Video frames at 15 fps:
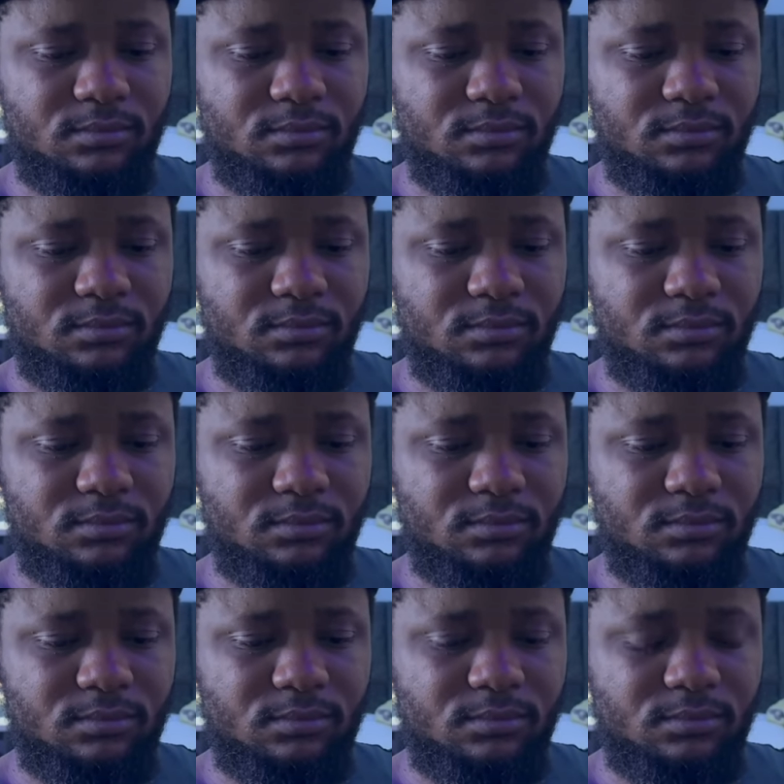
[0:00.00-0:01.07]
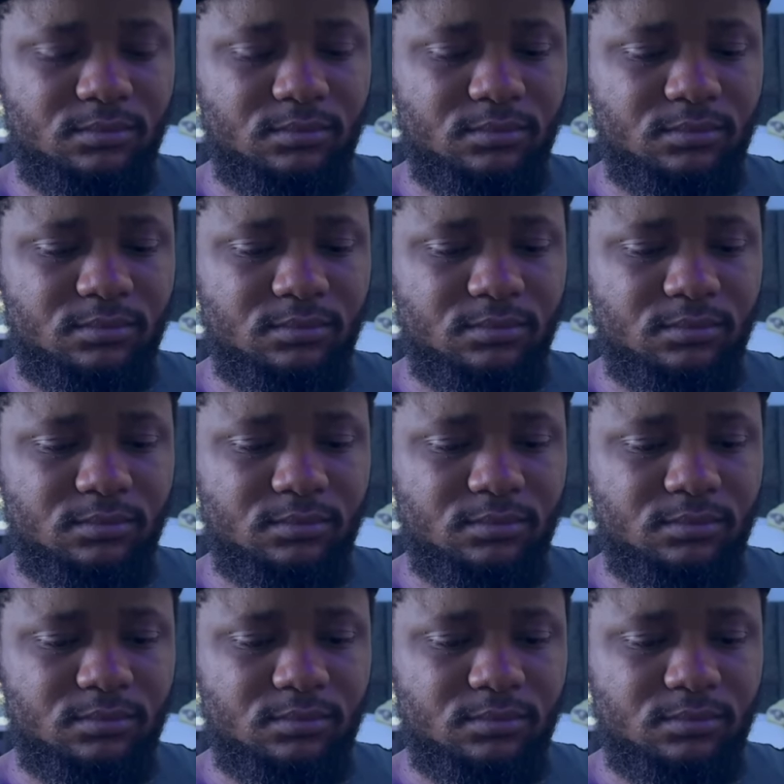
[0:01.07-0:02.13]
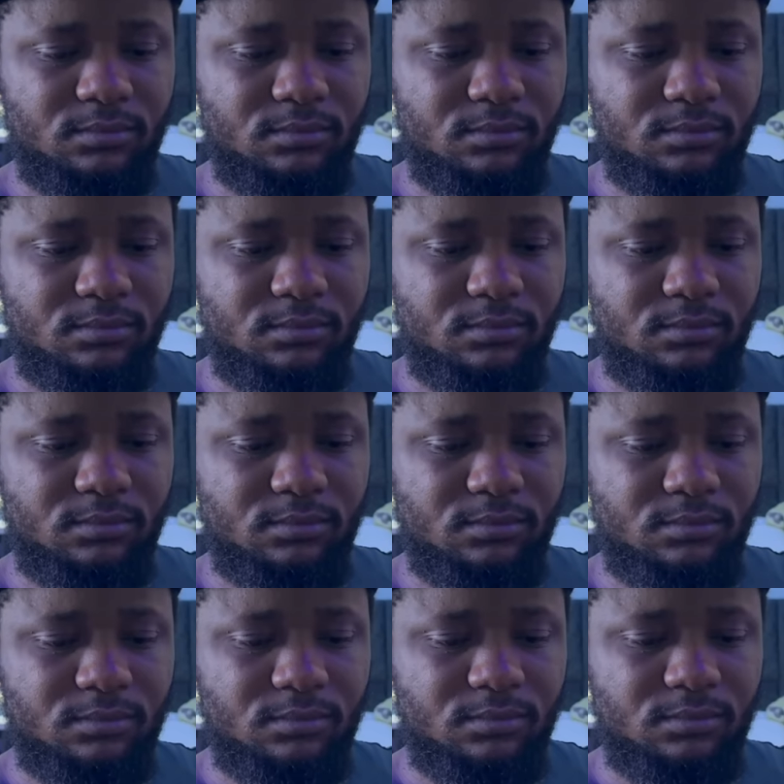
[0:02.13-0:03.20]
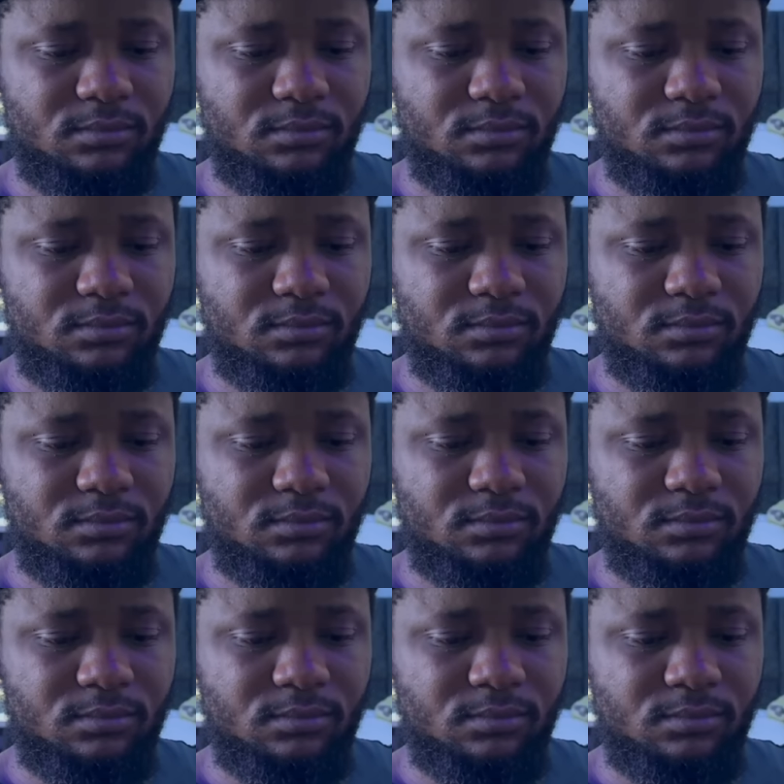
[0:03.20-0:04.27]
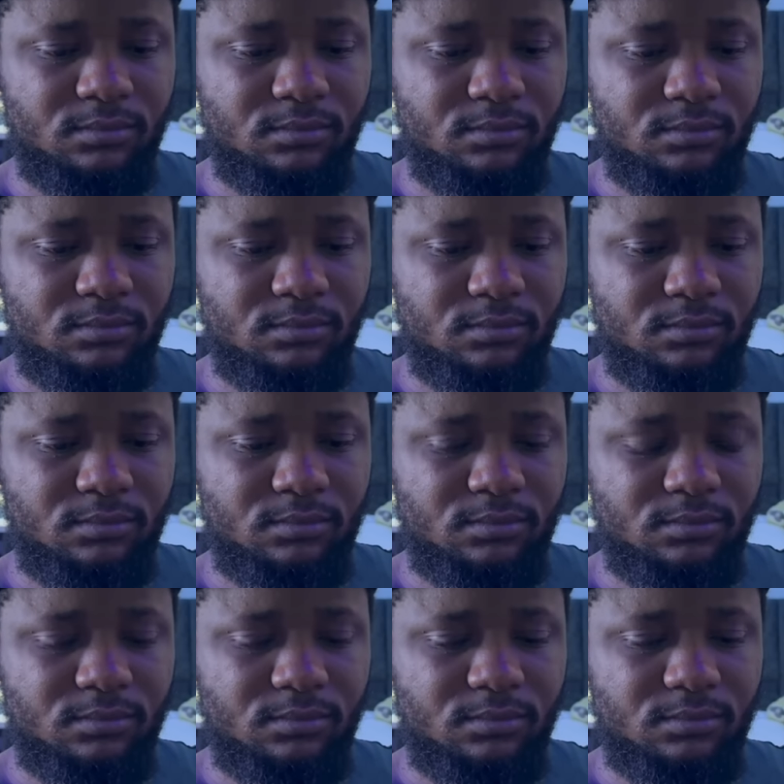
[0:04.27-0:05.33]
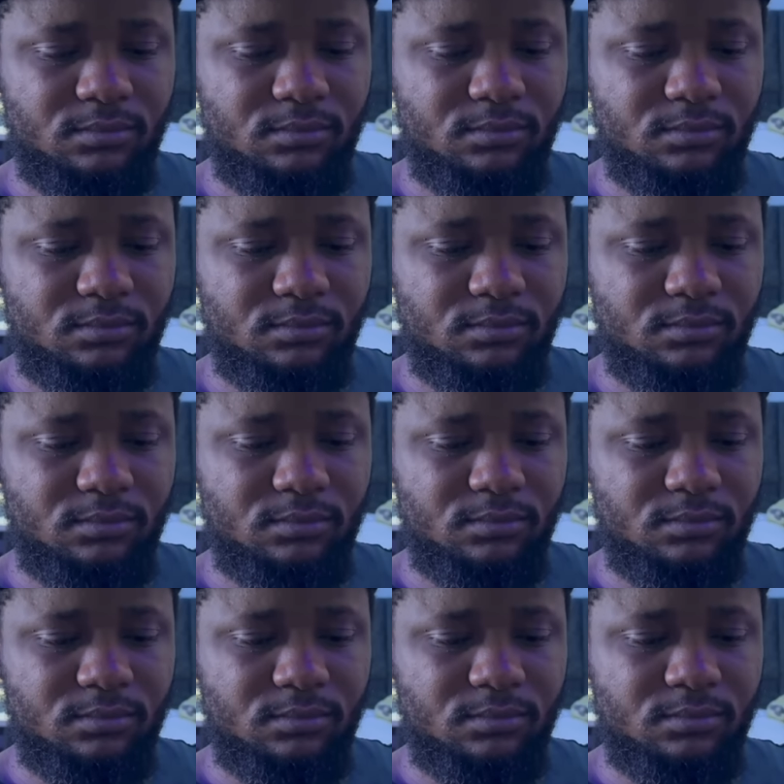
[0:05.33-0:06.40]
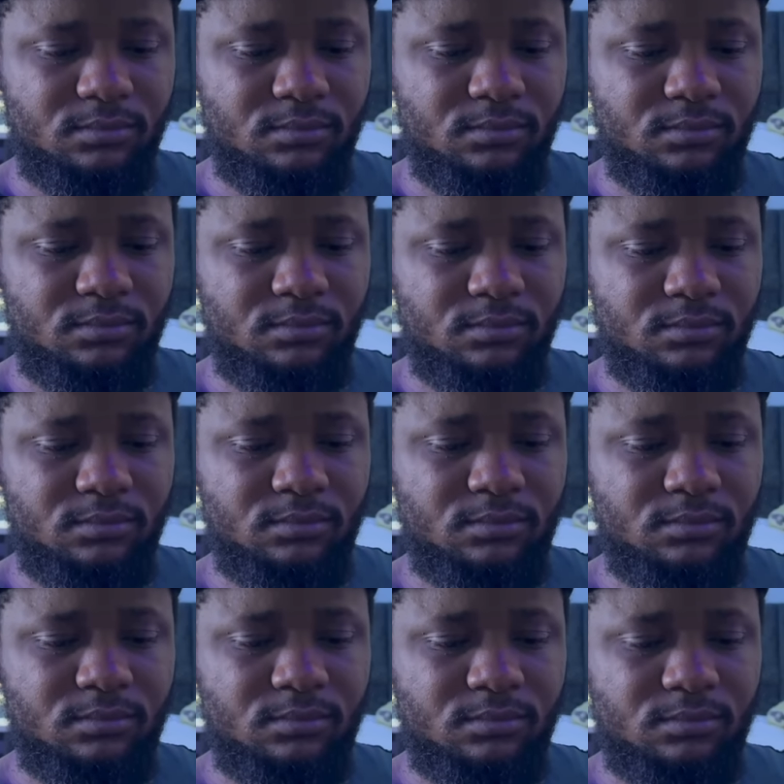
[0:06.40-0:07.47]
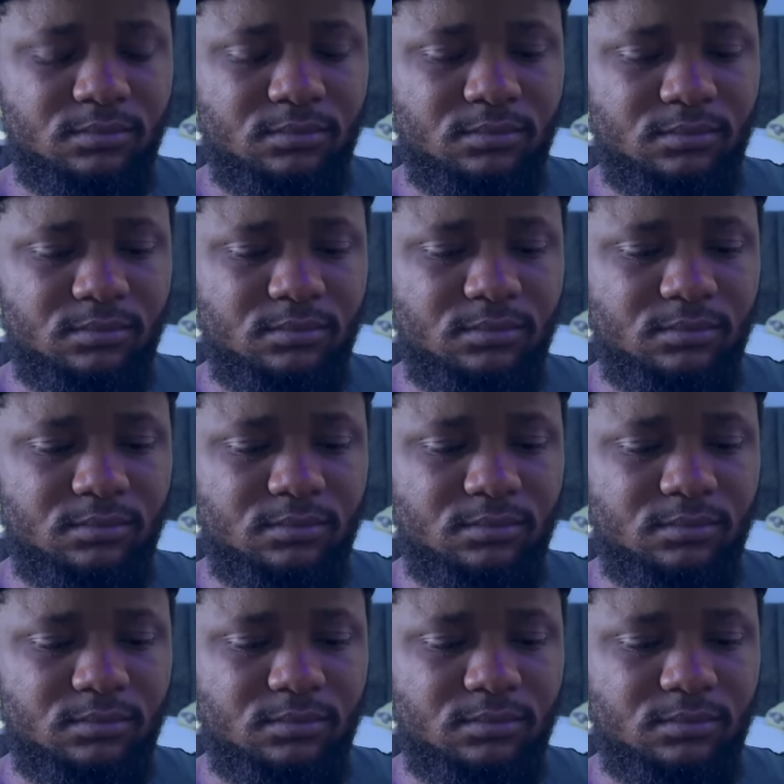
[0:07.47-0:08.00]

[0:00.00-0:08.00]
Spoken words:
(not speaking)